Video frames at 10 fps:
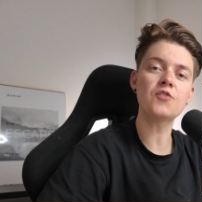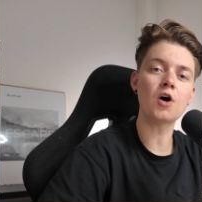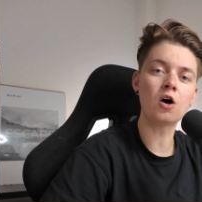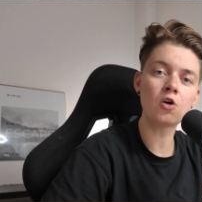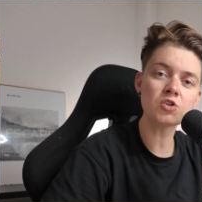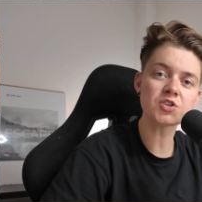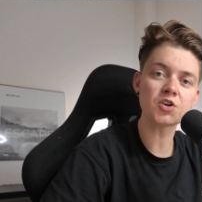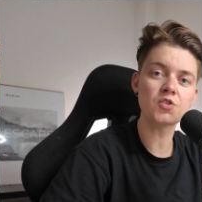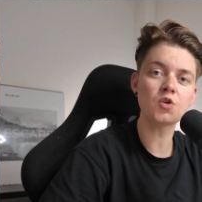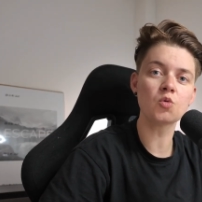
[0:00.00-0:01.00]
I've
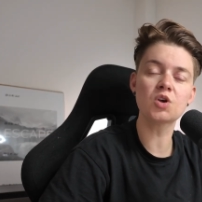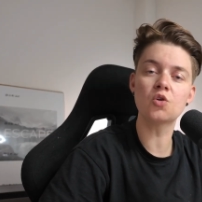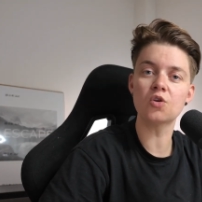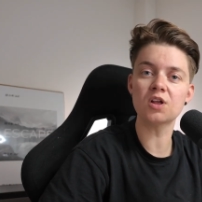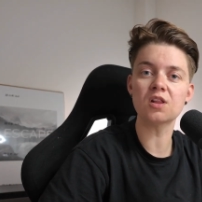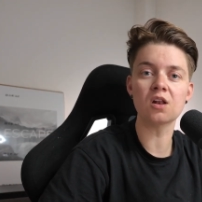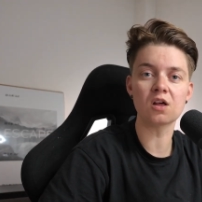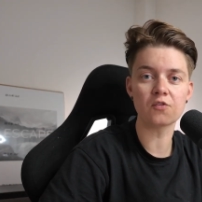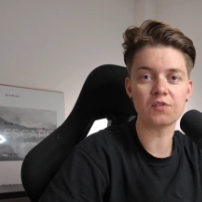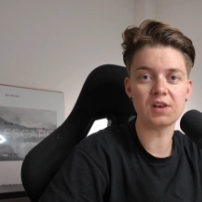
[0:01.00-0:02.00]
also recorded a
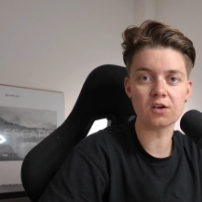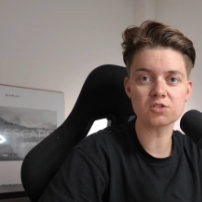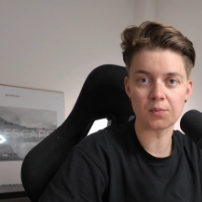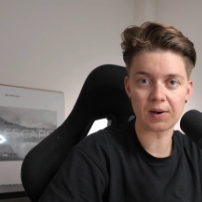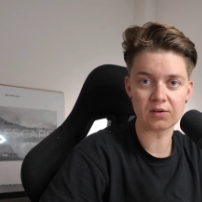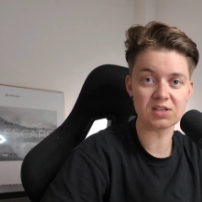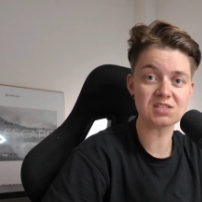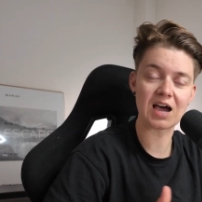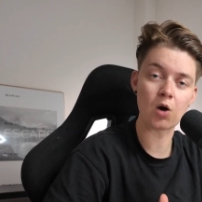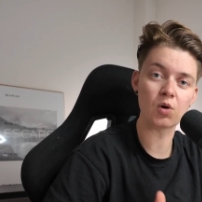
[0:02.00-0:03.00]
lot of videos about
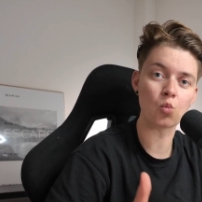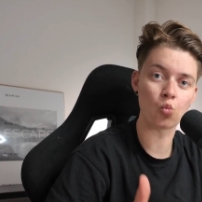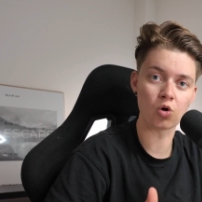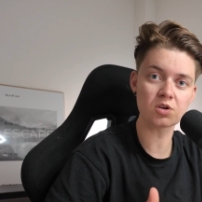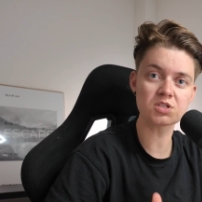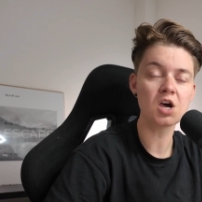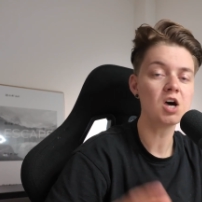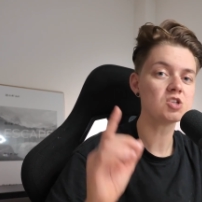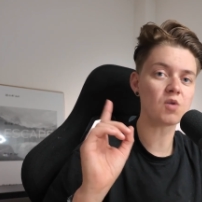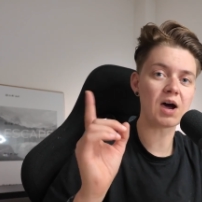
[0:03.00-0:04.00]
this, how it works.
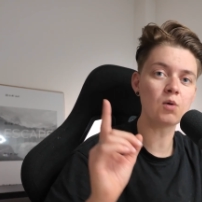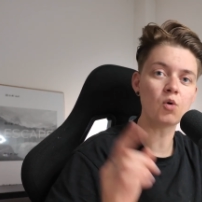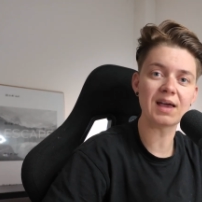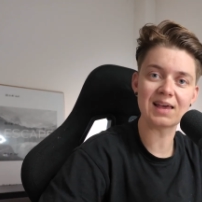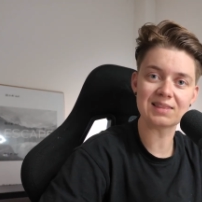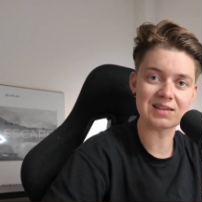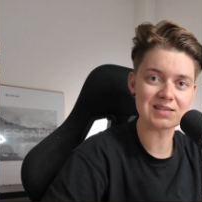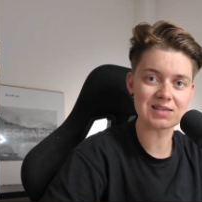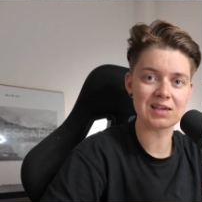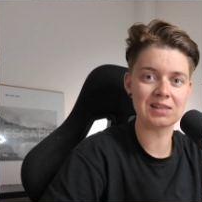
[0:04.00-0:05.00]
So I will add
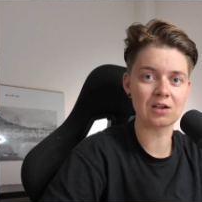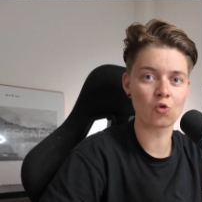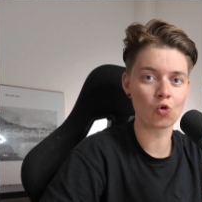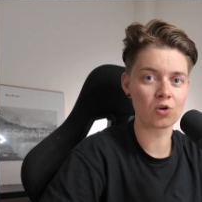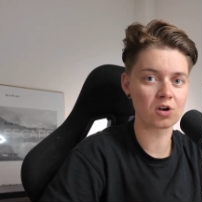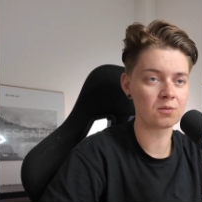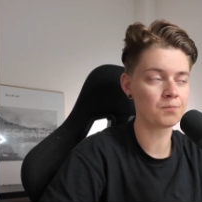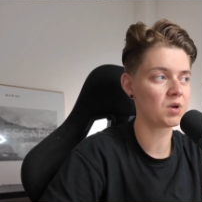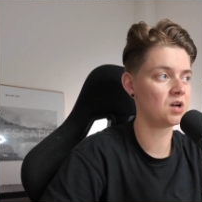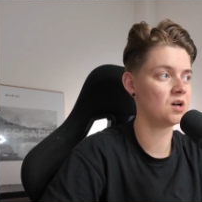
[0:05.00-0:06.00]
this in the corner
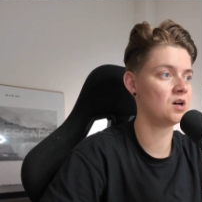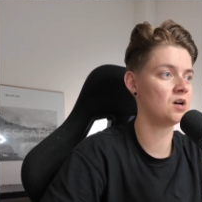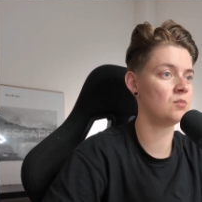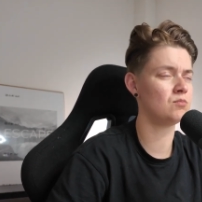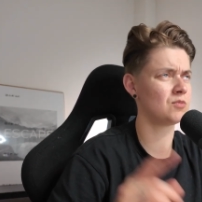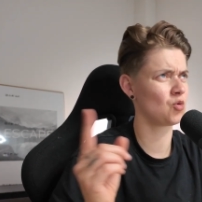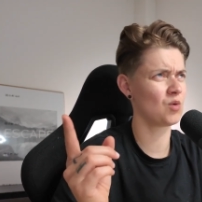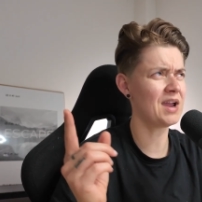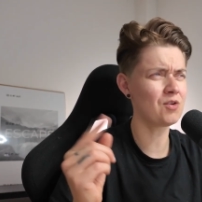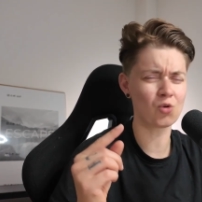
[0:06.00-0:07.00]
um,
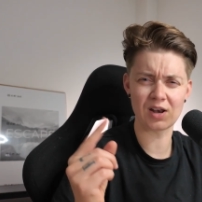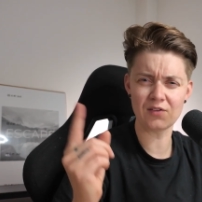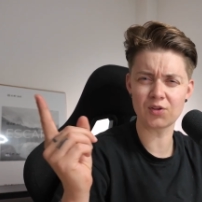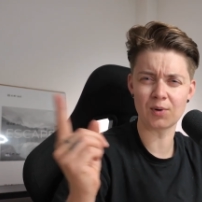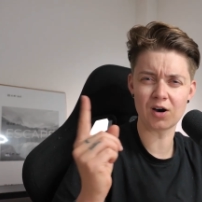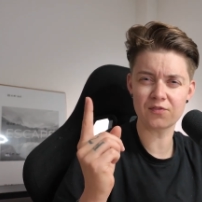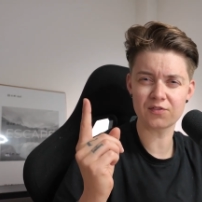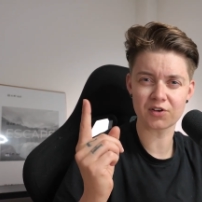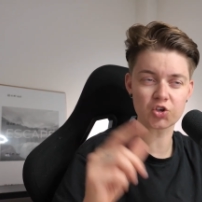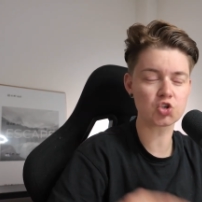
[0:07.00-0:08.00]
right or left
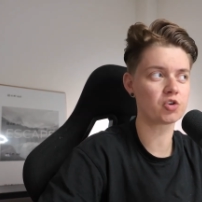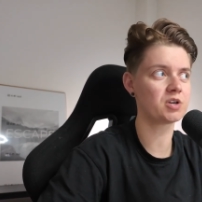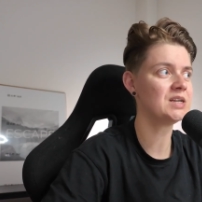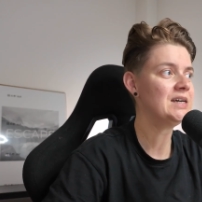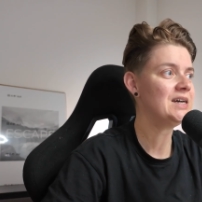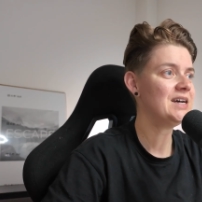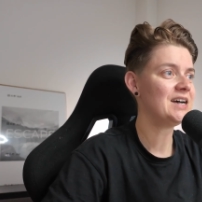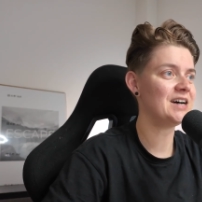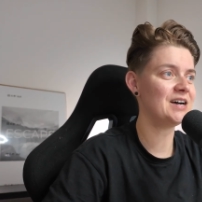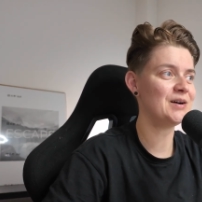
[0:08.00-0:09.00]
above, not sure
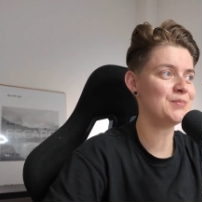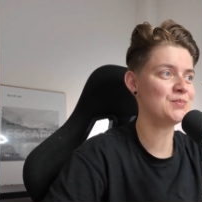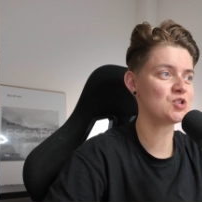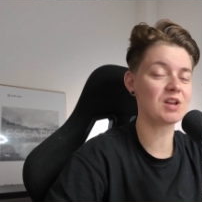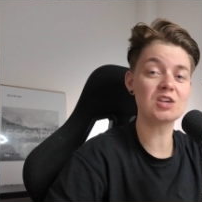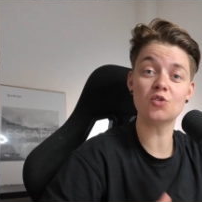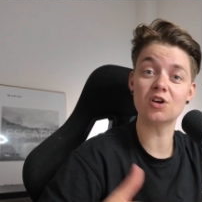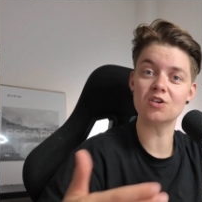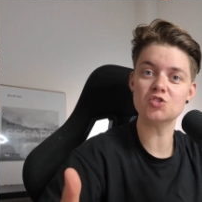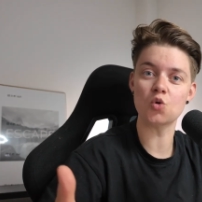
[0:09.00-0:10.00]
um, so that you
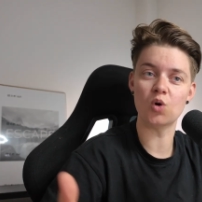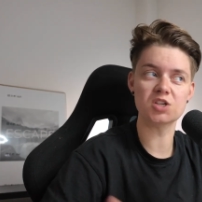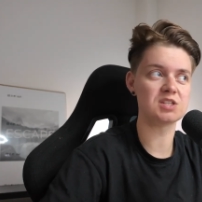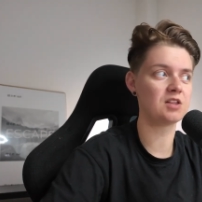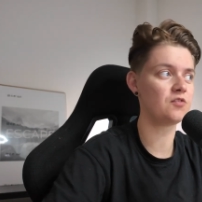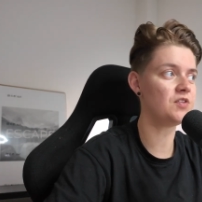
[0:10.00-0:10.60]
can also watch that